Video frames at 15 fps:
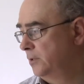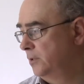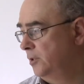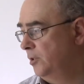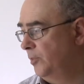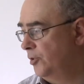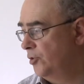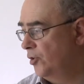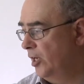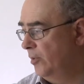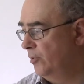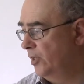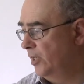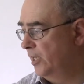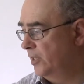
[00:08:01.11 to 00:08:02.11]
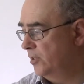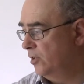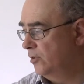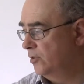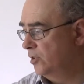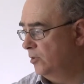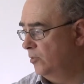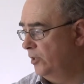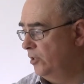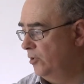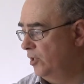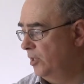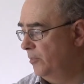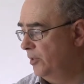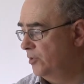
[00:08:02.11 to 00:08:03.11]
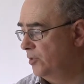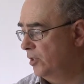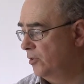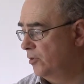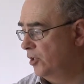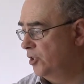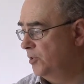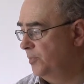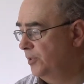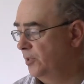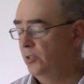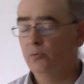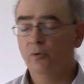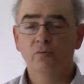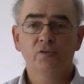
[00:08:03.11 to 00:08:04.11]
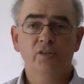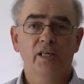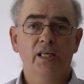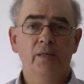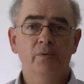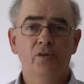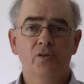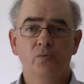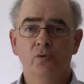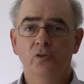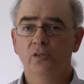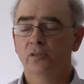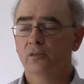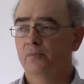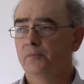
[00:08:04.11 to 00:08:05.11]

You betray him with a kiss also when you commit to Christ, but you won't take him at his word.